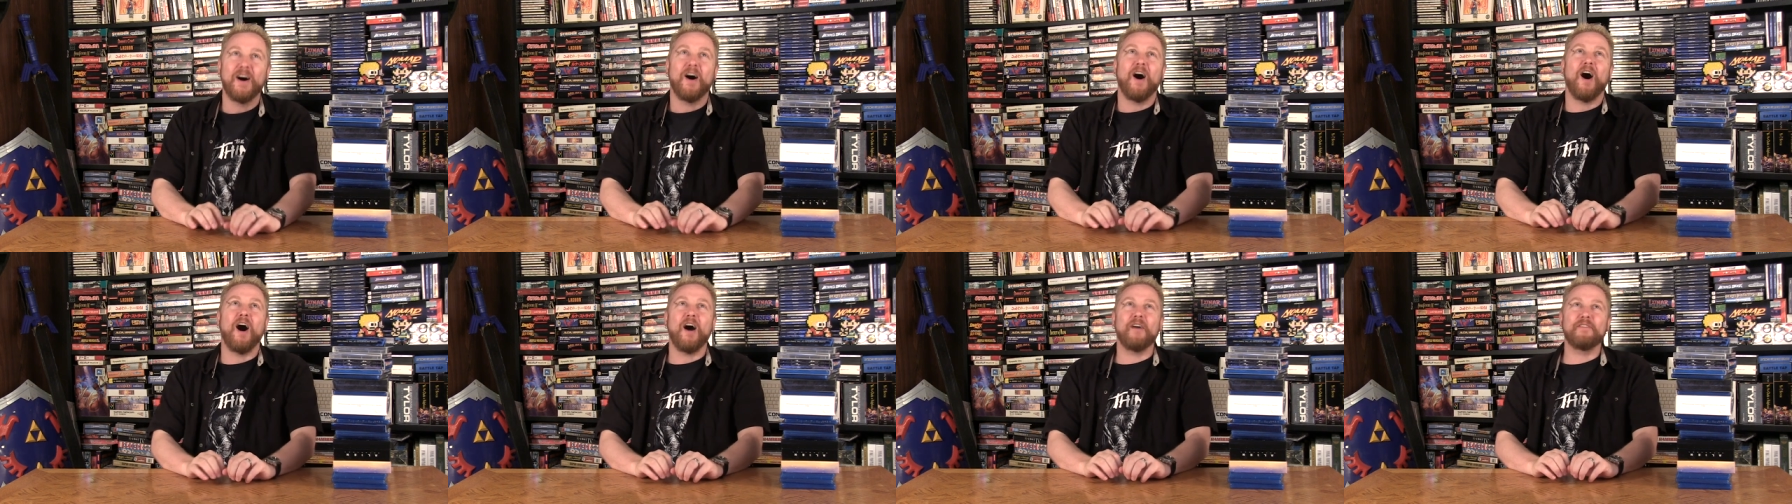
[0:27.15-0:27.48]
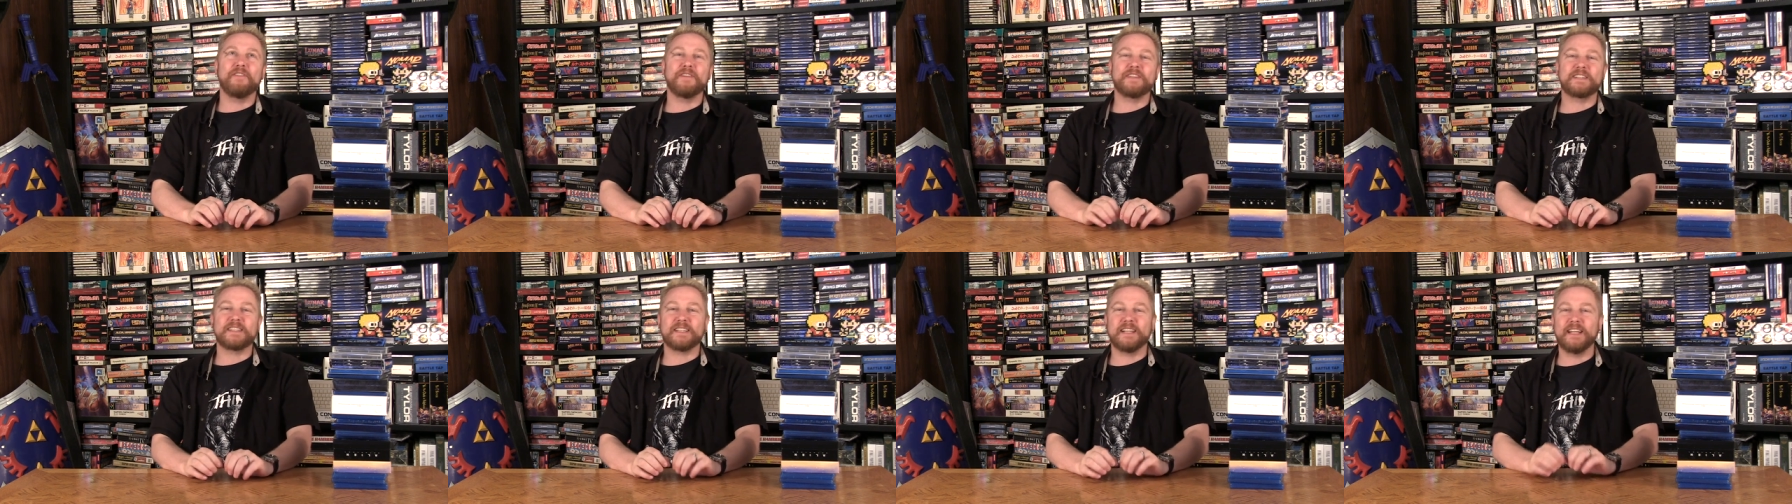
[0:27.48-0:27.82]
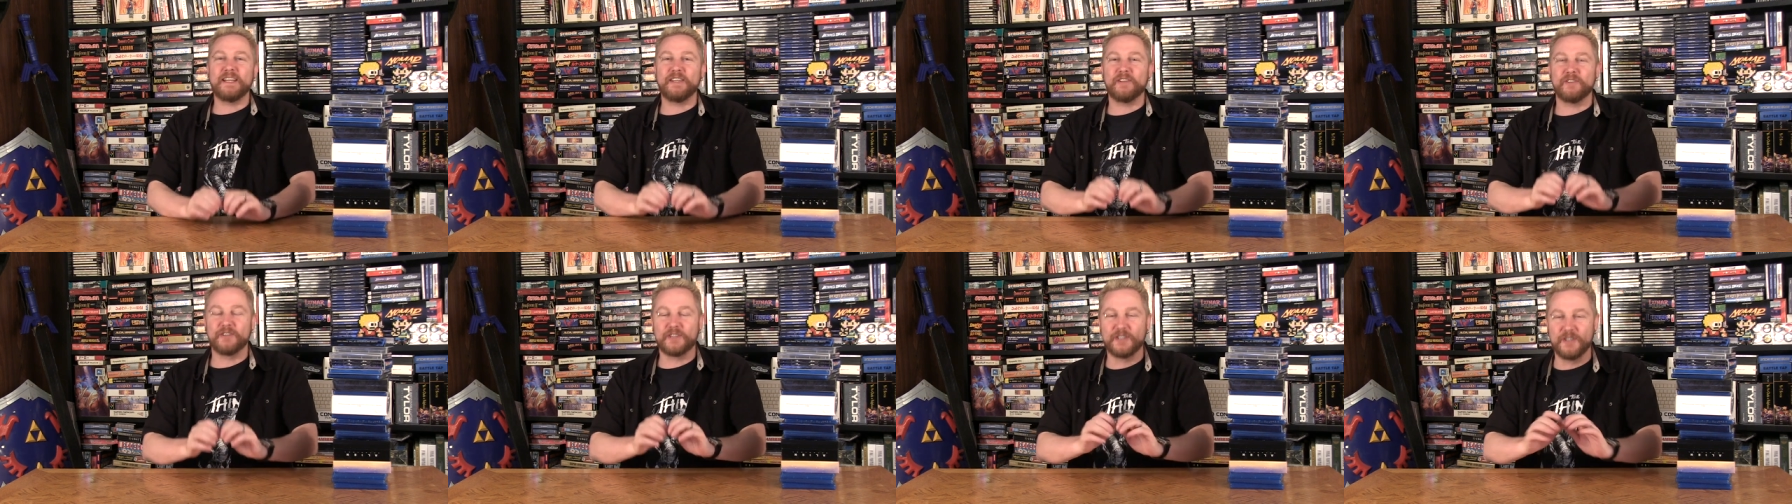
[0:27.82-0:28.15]

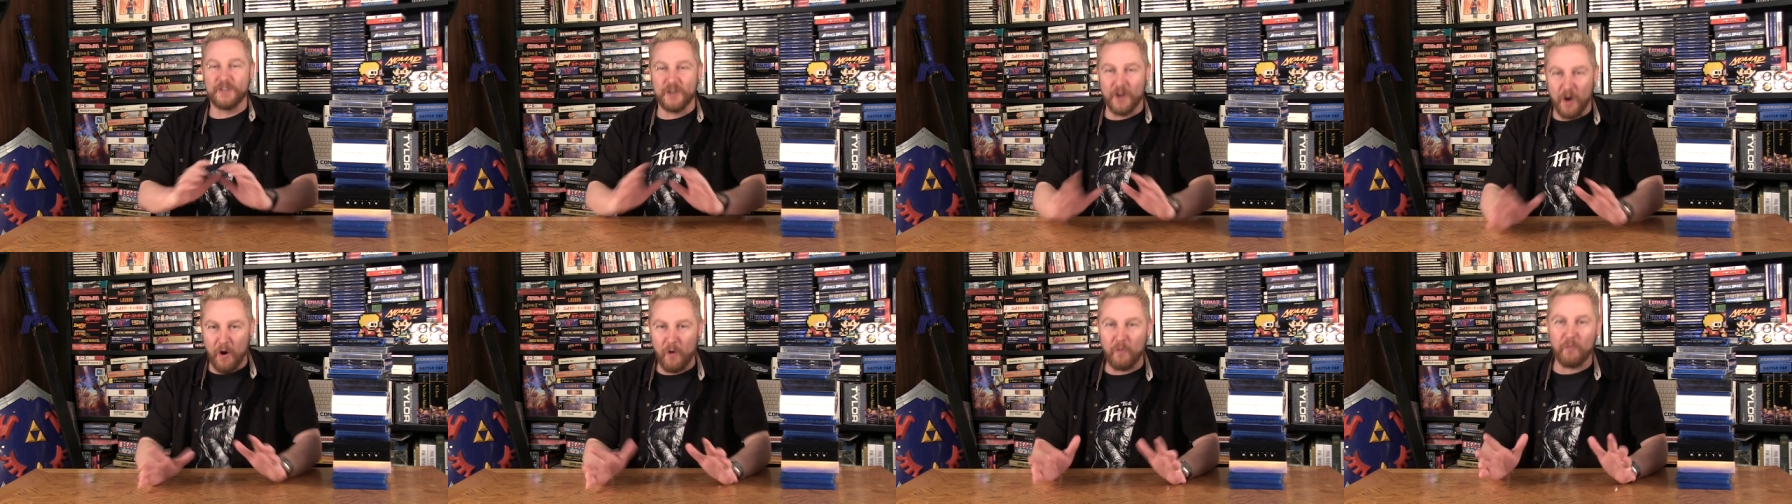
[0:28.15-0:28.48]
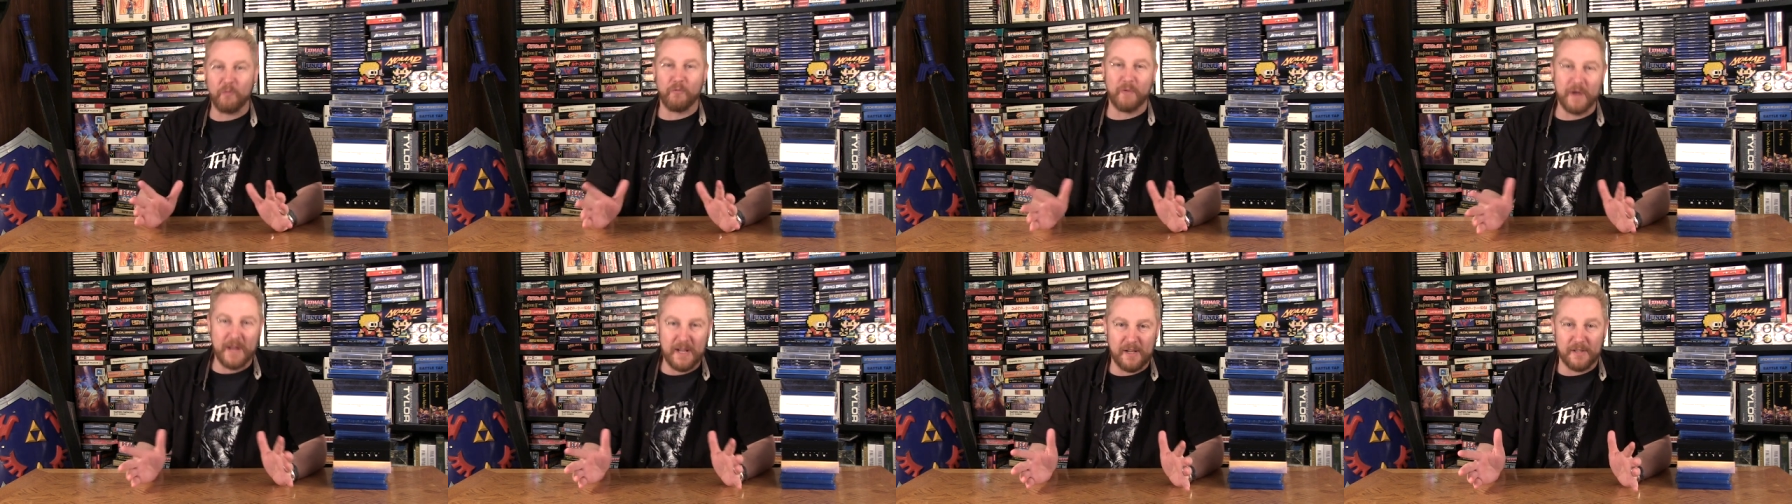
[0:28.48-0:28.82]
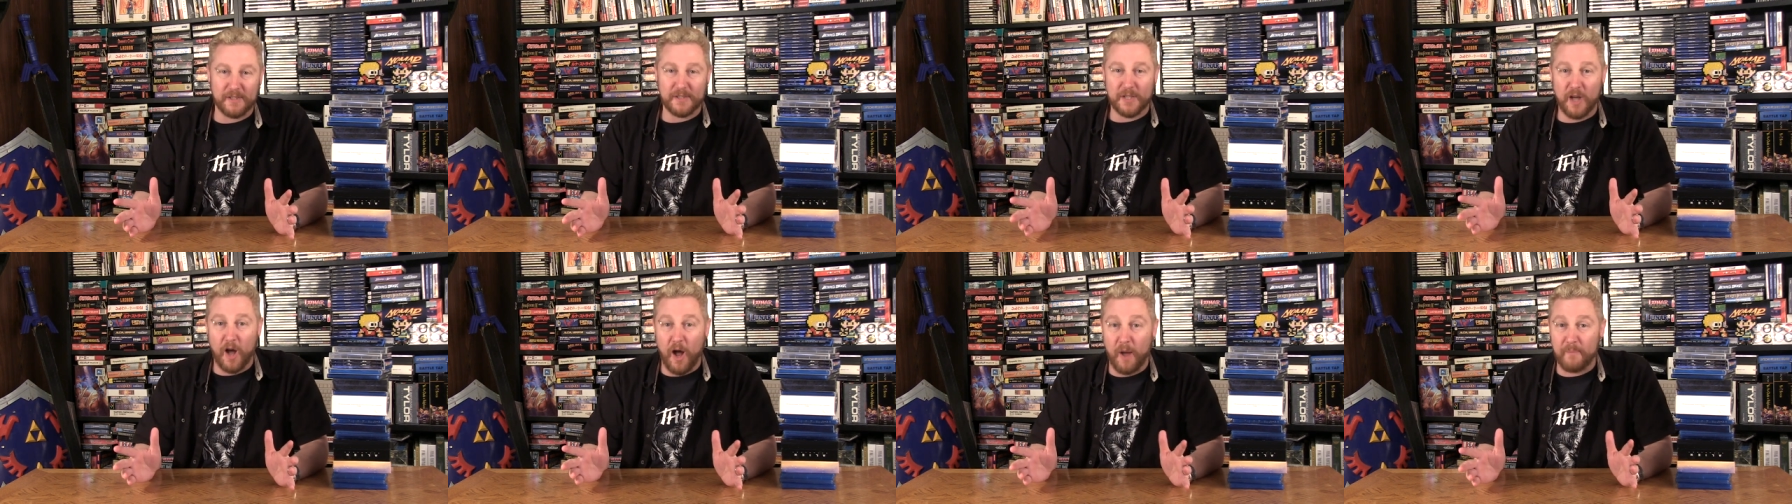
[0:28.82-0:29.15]
Obviously, there's no
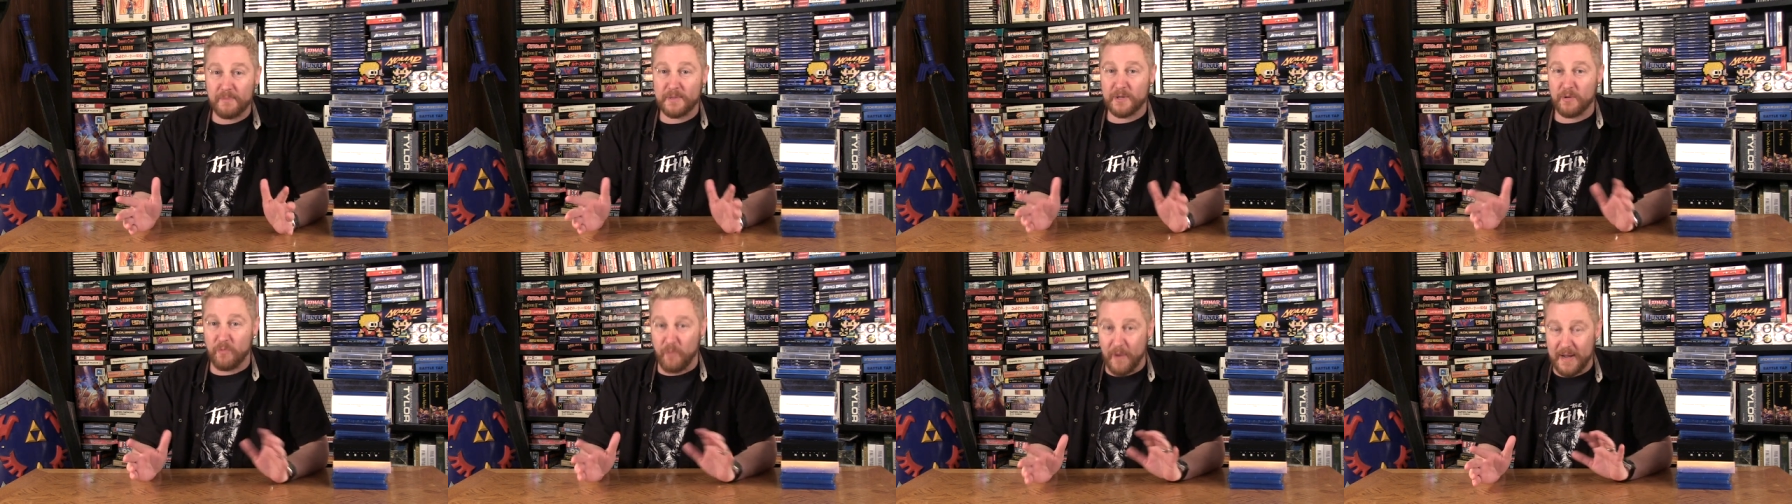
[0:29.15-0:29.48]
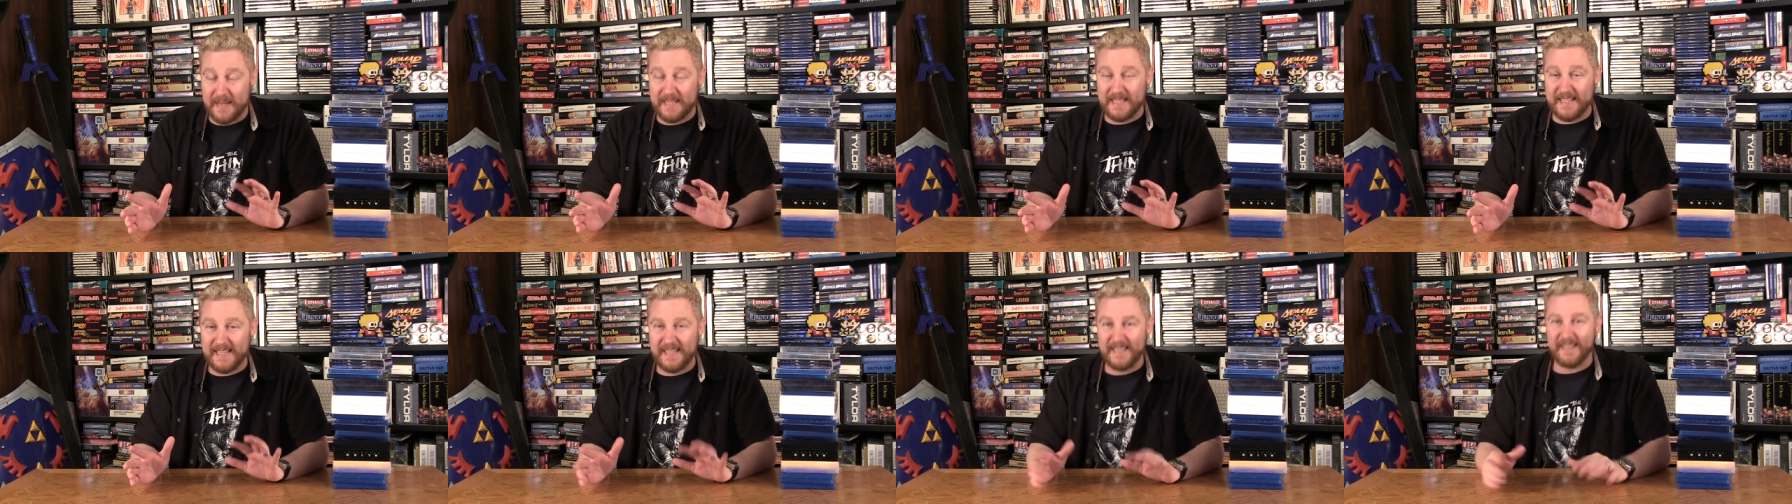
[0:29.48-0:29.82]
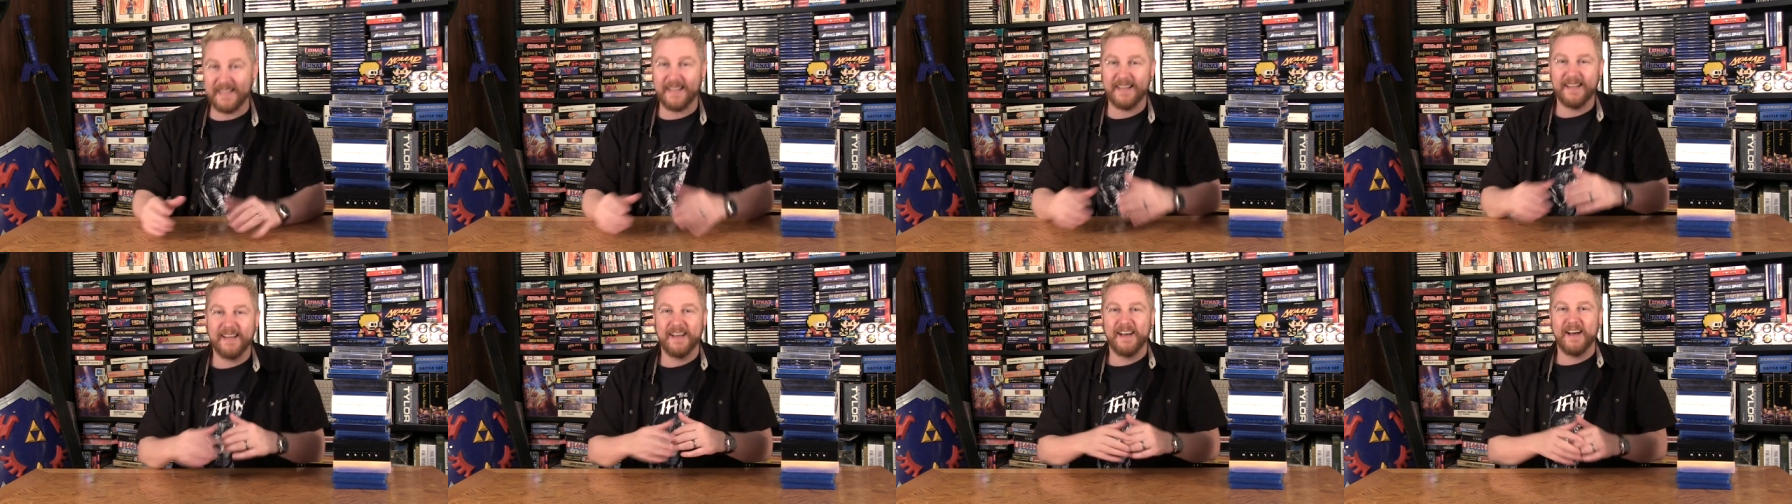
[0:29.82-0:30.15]
real top
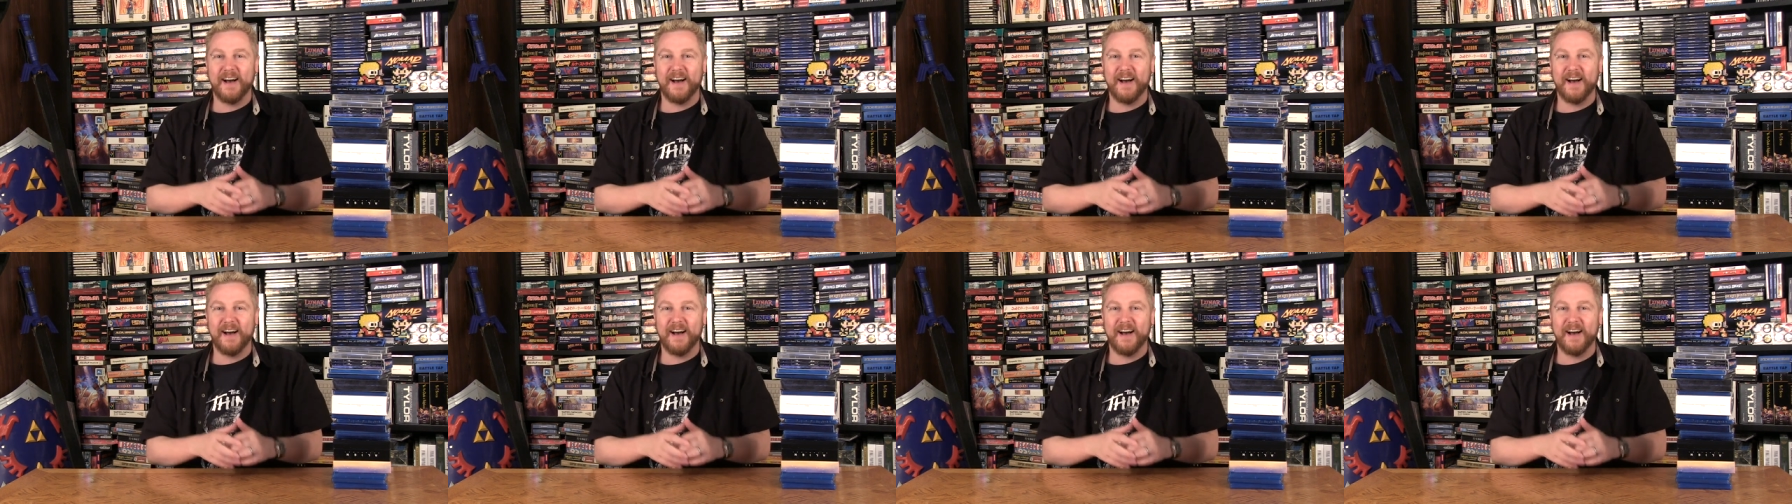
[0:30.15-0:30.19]
20.